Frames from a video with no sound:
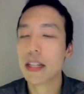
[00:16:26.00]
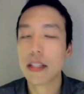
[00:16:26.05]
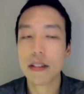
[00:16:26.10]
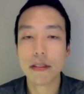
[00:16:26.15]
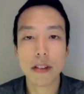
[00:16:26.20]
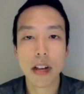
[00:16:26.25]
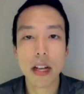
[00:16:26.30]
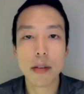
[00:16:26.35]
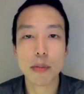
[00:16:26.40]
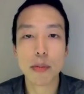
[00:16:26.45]
They
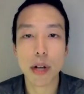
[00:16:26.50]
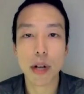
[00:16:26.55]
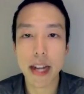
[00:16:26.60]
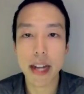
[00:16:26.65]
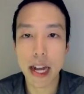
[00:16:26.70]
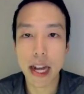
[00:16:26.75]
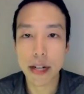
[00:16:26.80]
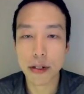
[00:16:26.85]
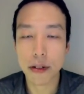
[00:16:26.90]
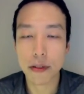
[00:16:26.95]
define
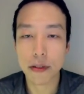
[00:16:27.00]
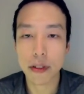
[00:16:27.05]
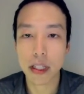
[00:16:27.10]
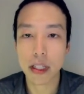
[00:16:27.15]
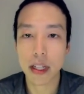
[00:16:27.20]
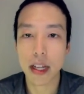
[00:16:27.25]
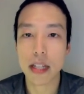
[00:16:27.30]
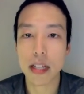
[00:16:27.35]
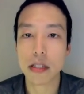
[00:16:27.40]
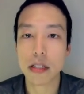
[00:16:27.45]
brain
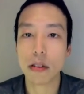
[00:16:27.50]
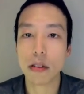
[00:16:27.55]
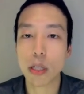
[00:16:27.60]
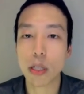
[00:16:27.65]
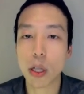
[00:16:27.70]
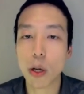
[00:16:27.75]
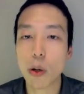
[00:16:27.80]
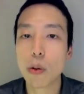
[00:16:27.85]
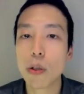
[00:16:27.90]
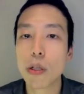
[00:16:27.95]
atrophy as
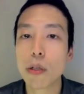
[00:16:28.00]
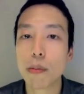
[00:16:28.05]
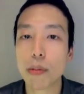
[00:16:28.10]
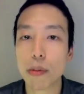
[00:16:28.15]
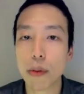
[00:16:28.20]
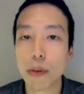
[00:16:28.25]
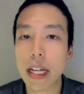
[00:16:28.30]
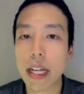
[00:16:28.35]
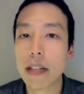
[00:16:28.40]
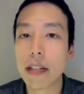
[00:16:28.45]
lower
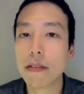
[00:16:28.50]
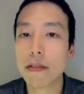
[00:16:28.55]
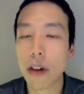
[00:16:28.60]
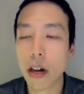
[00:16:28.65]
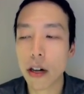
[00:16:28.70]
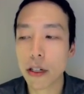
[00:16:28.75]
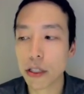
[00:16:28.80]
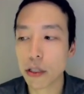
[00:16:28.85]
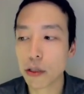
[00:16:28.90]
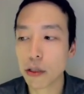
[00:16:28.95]
brain
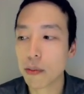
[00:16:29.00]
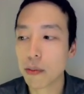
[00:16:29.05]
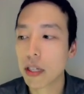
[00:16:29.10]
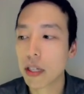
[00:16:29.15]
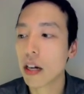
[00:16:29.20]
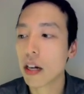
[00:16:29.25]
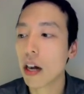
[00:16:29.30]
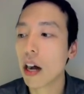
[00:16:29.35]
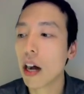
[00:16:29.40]
volume